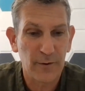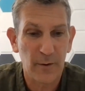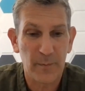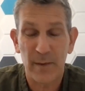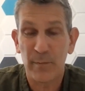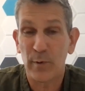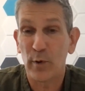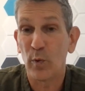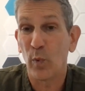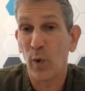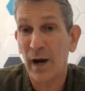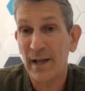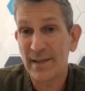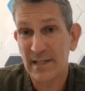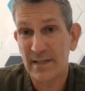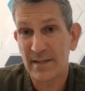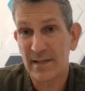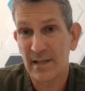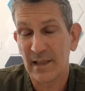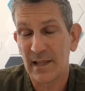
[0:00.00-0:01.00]
for people who
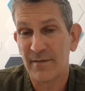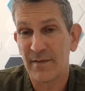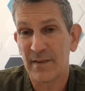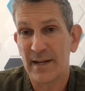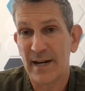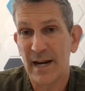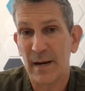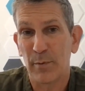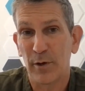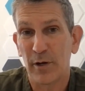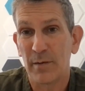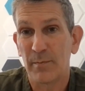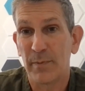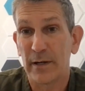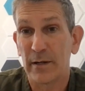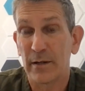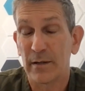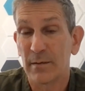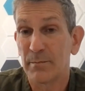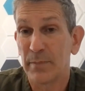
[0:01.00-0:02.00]
wanted to live in the neighborhood
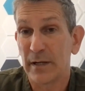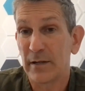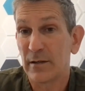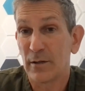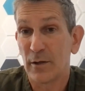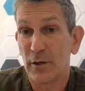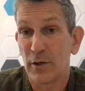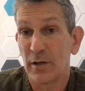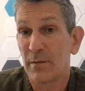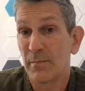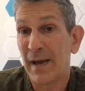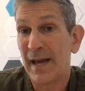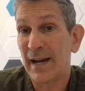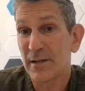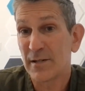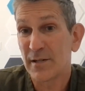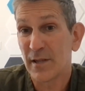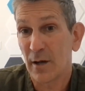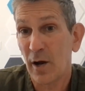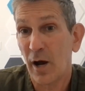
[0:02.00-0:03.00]
but couldn't
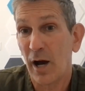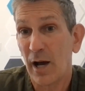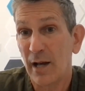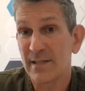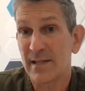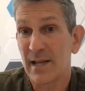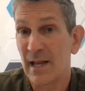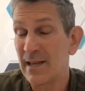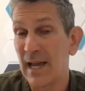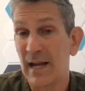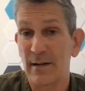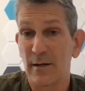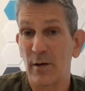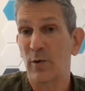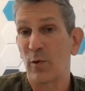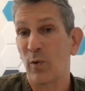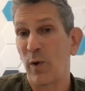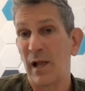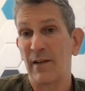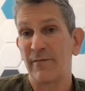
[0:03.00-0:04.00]
manage the cost and yet
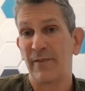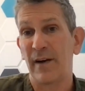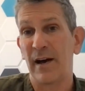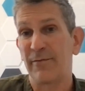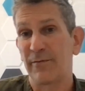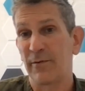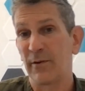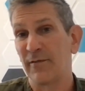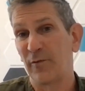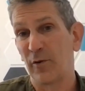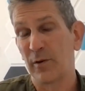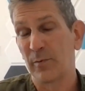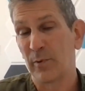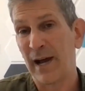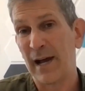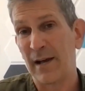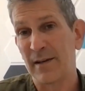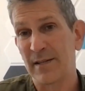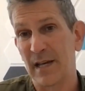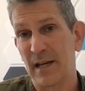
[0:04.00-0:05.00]
don't qualify for
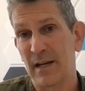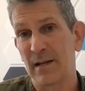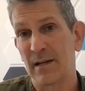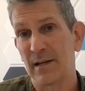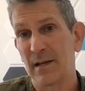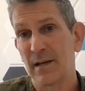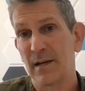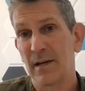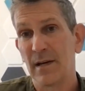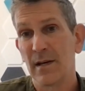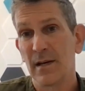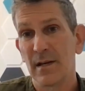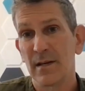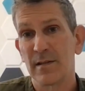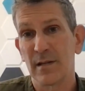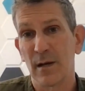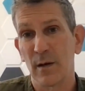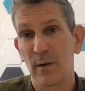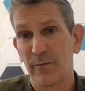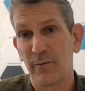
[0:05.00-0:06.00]
affordable housing.
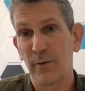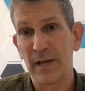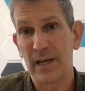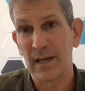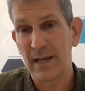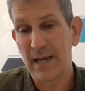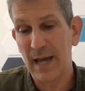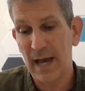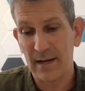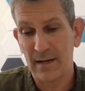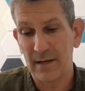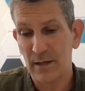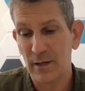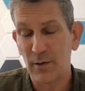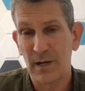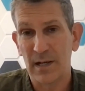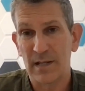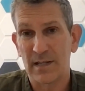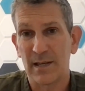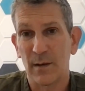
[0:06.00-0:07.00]
So if we can get
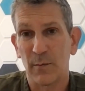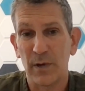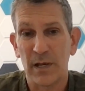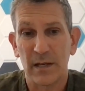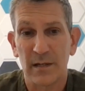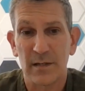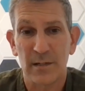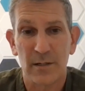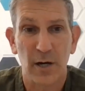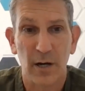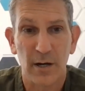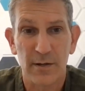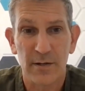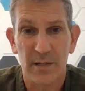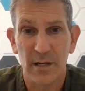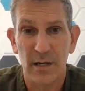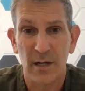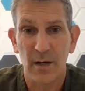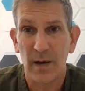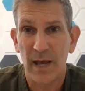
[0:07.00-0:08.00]
units that we could
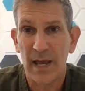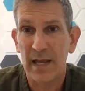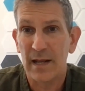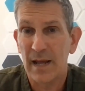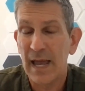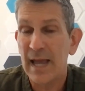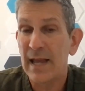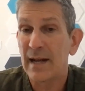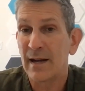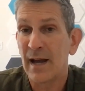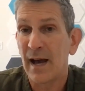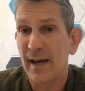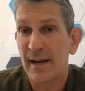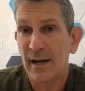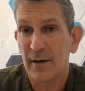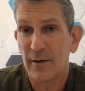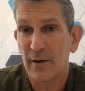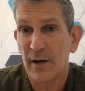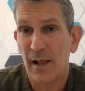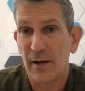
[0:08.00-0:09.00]
charge,
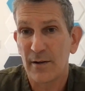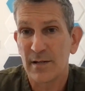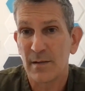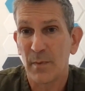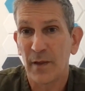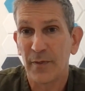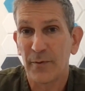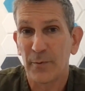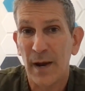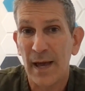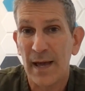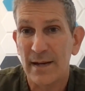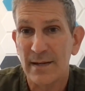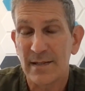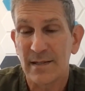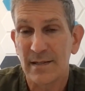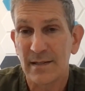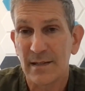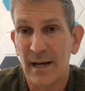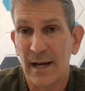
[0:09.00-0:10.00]
$800-900 a month
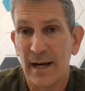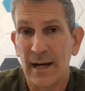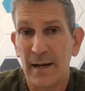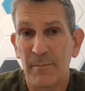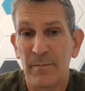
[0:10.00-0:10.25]
rent